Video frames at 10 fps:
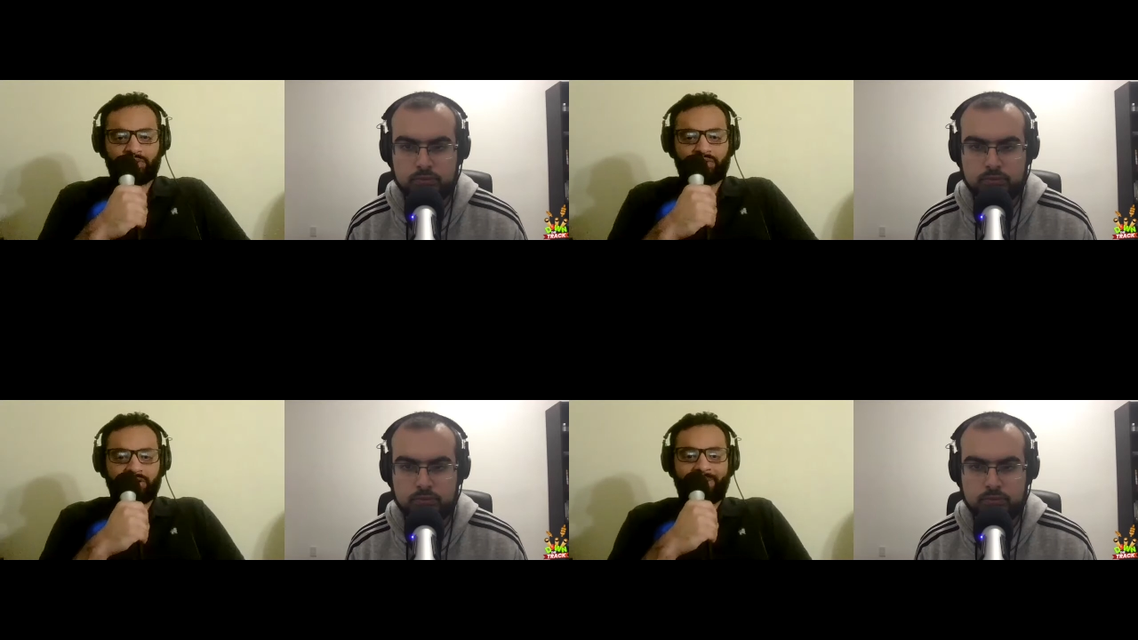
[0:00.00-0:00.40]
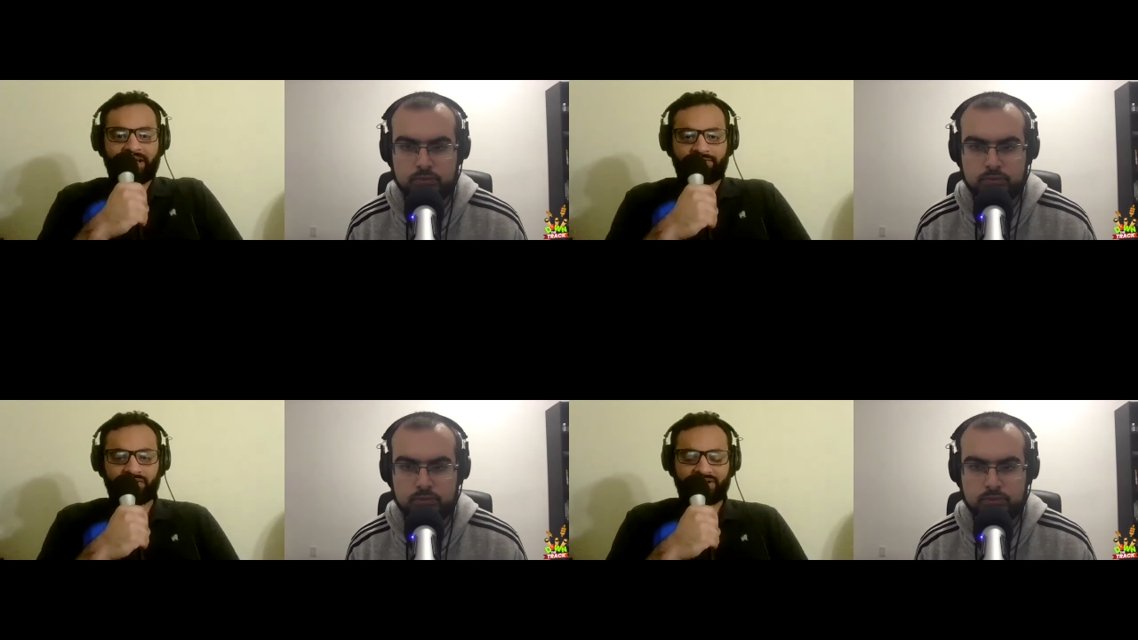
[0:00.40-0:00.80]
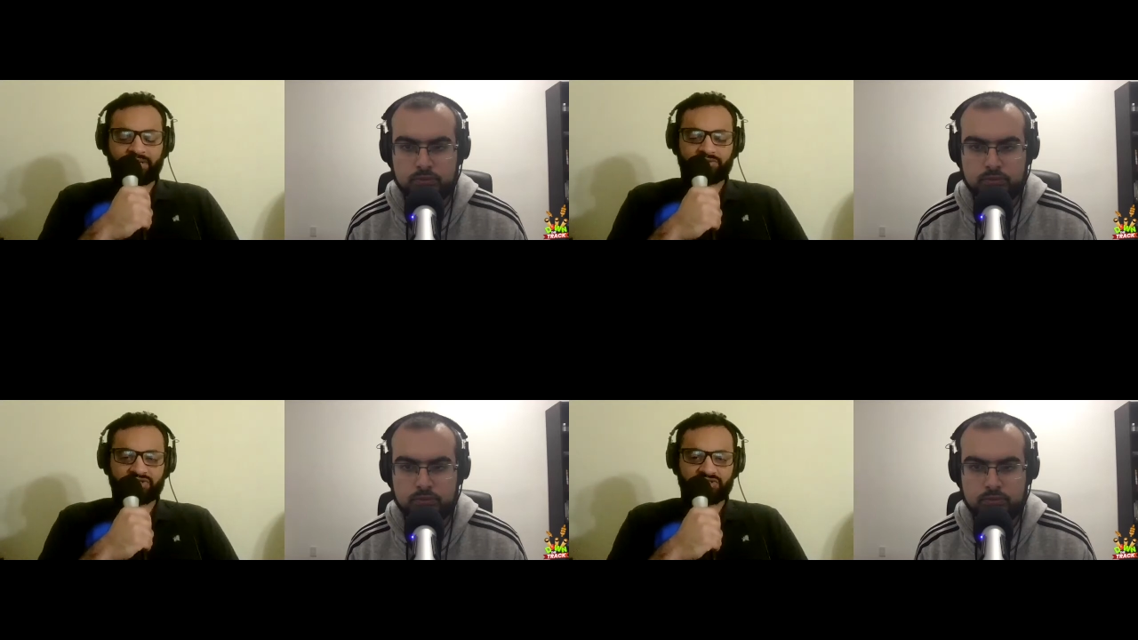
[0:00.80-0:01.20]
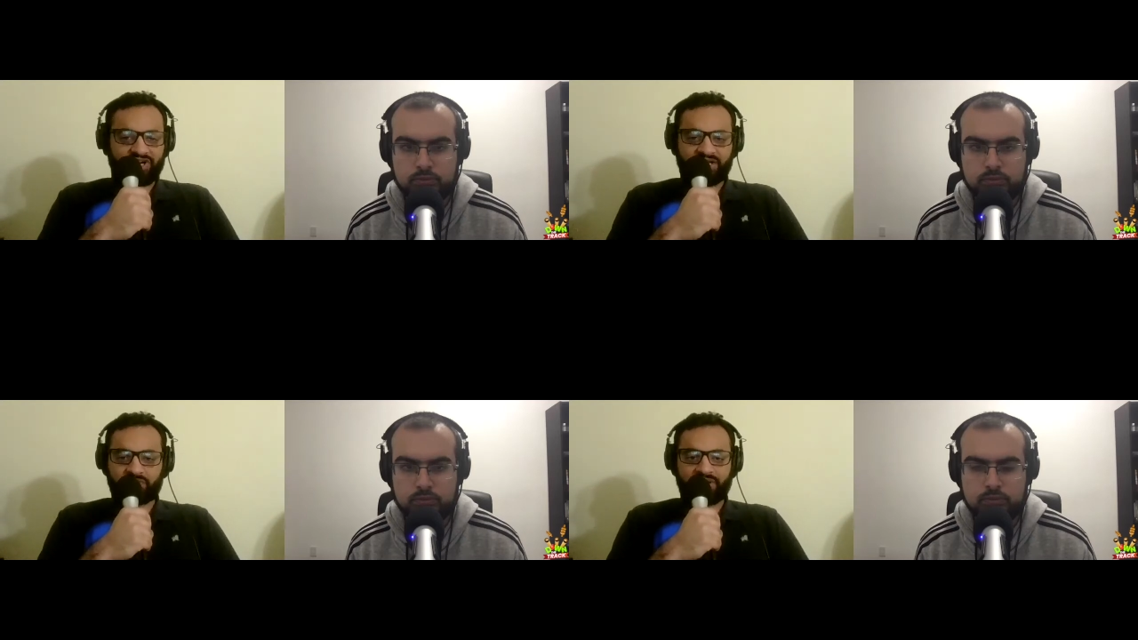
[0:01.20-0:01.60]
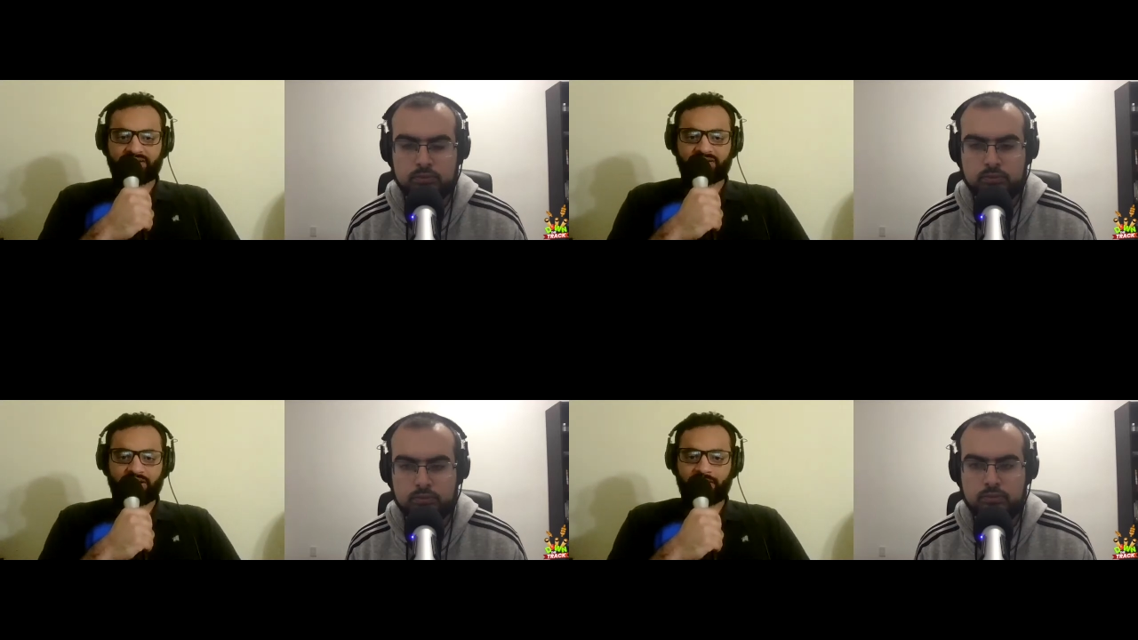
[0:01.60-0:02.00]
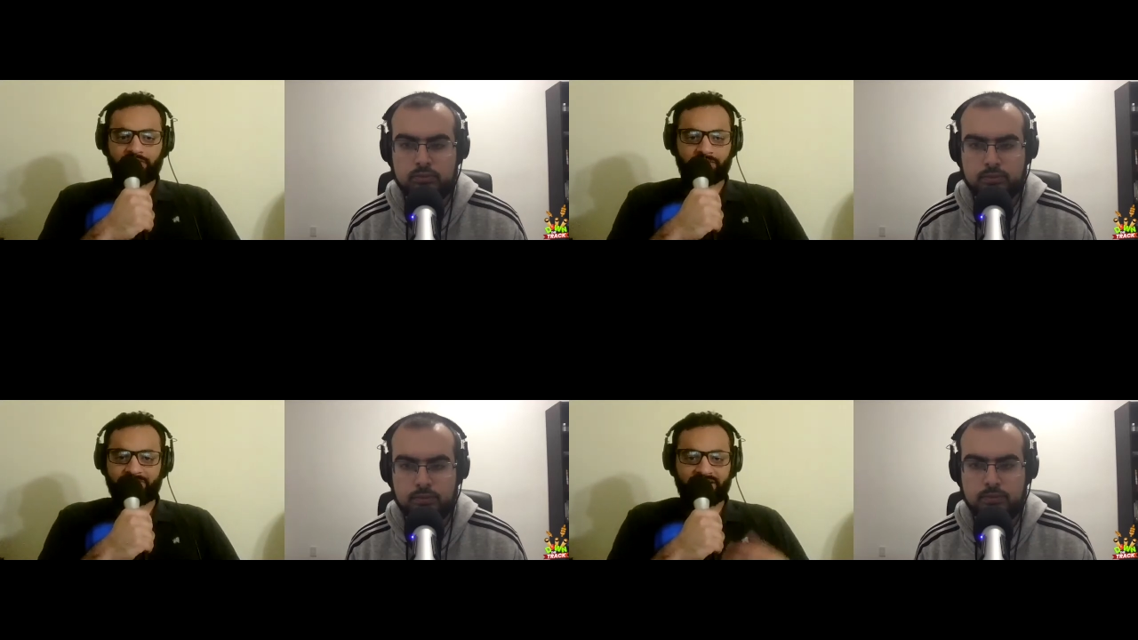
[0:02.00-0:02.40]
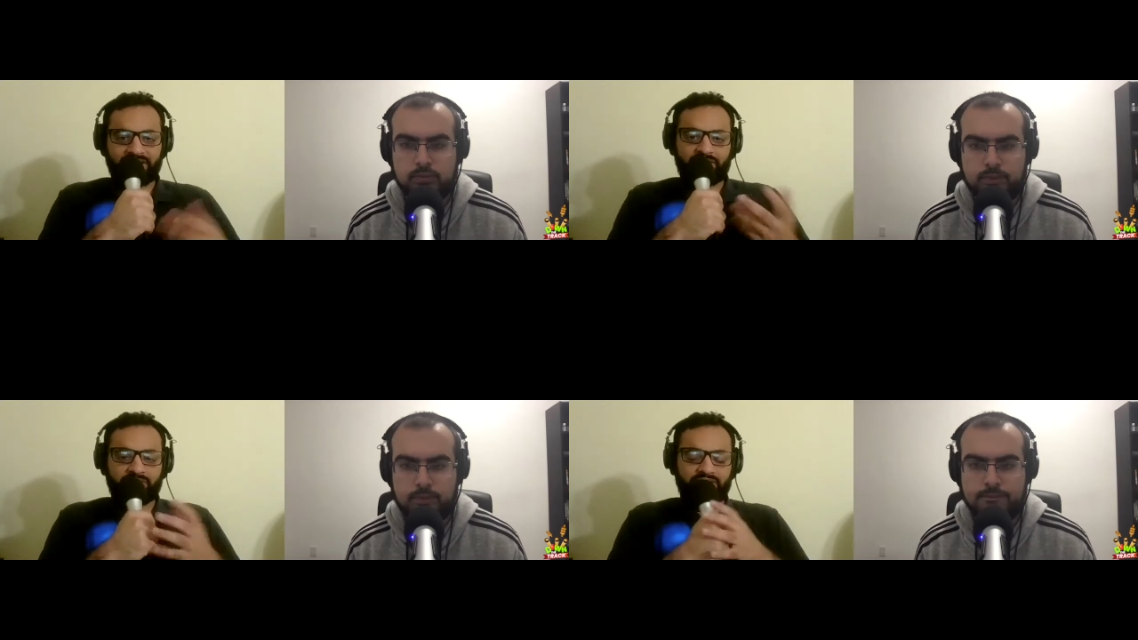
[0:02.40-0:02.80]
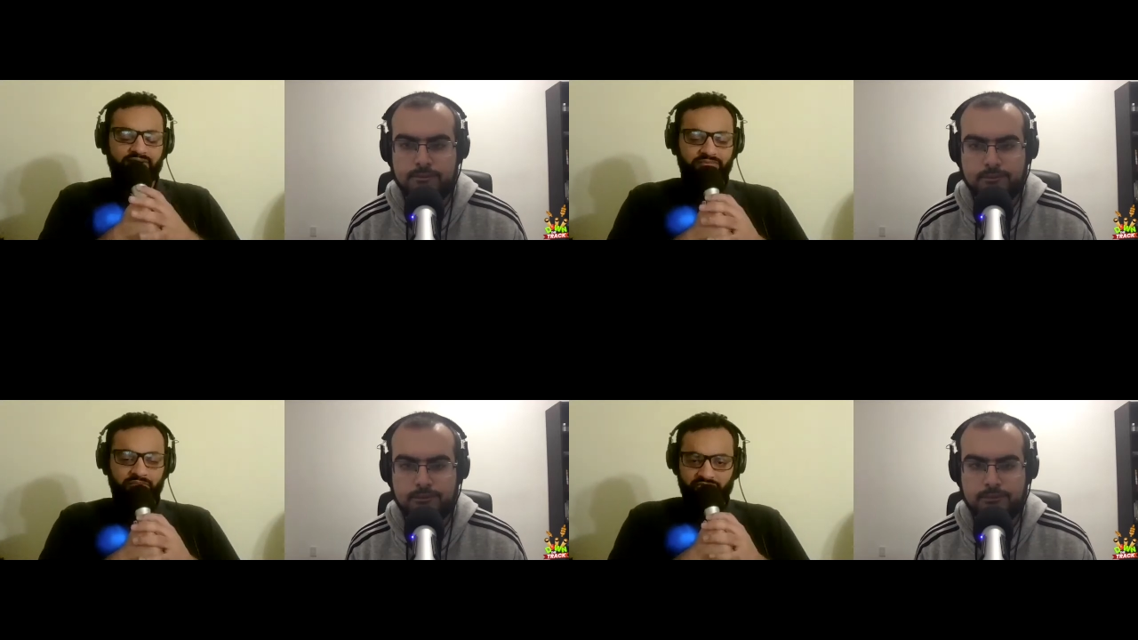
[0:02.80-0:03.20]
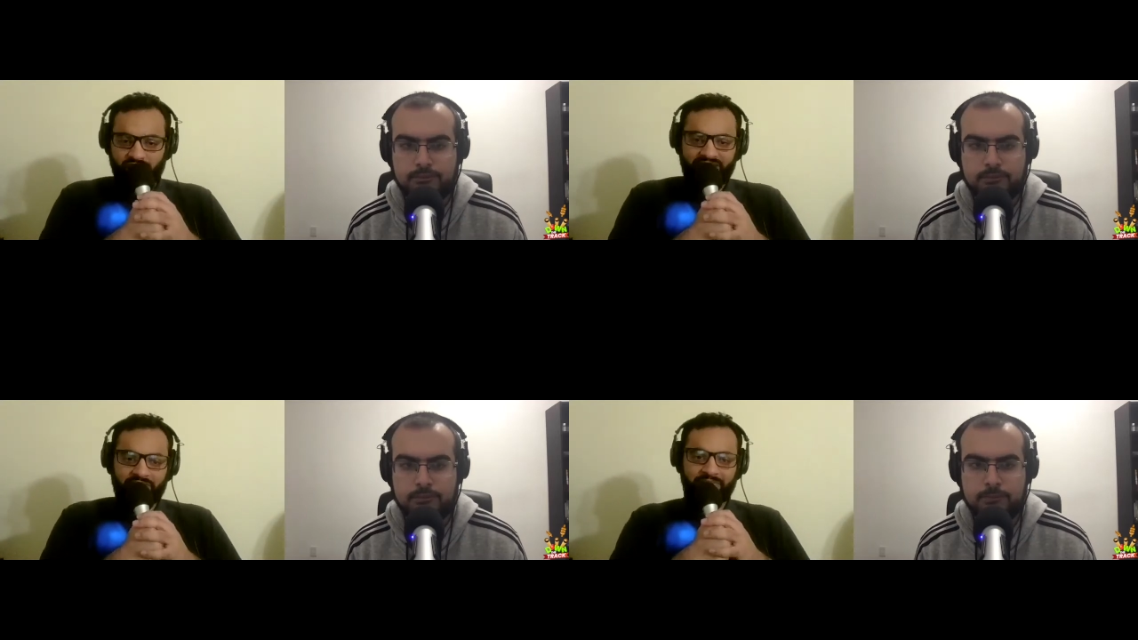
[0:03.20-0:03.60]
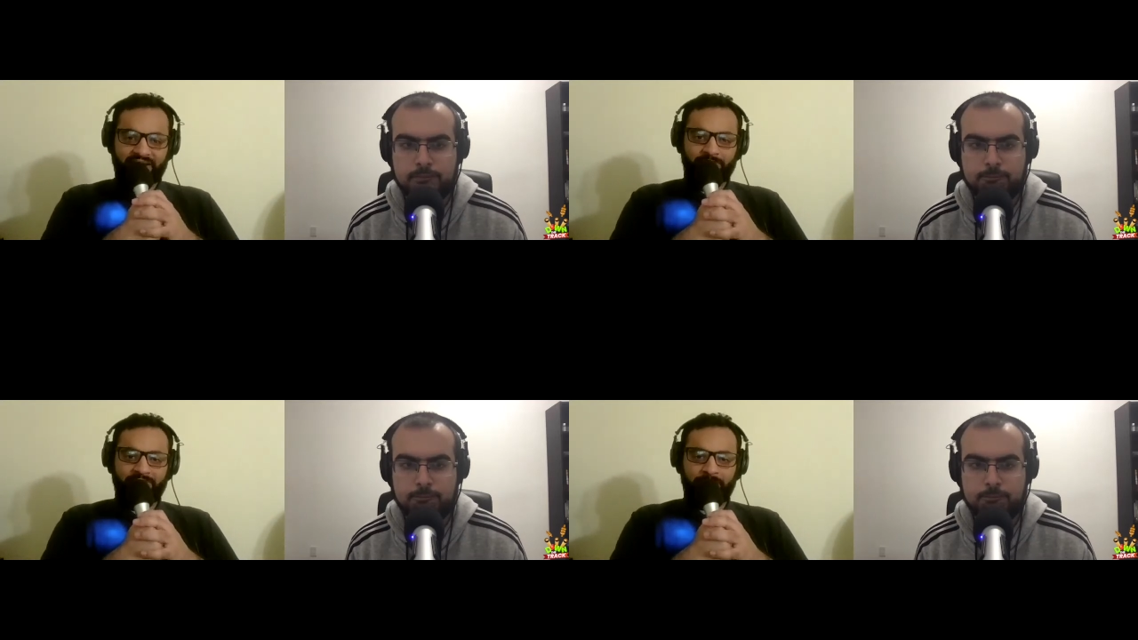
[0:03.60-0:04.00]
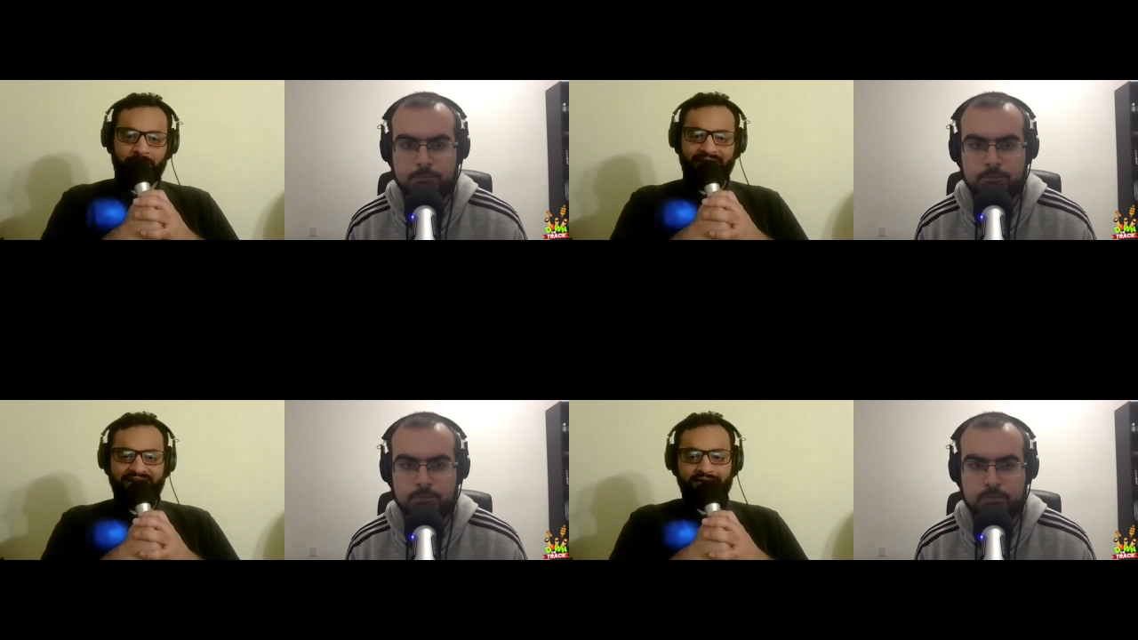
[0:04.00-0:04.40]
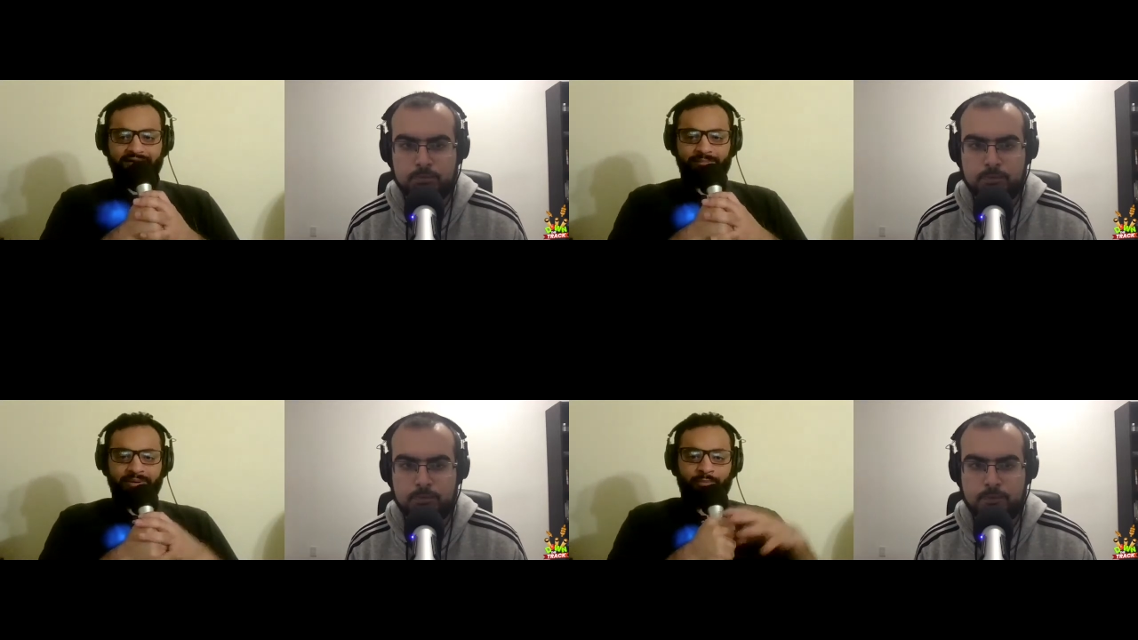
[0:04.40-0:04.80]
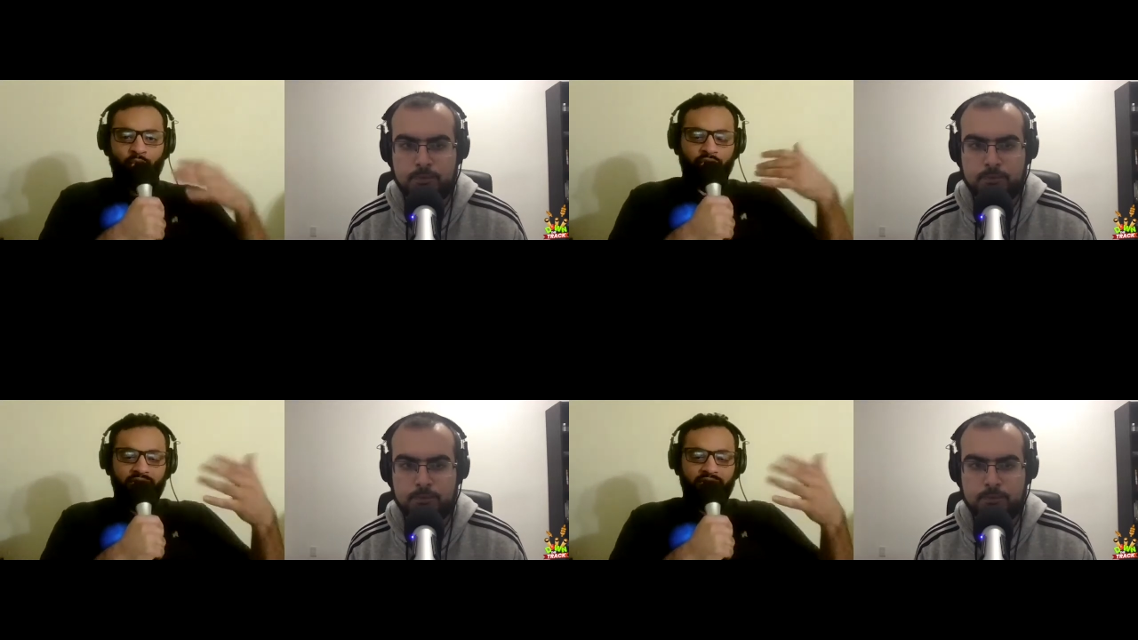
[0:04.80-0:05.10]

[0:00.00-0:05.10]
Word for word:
Speaker 1: on the back foot, and he was just trying to like recover from there, and he couldn't. So I couldn't I couldn't blame him. I needed a little bit more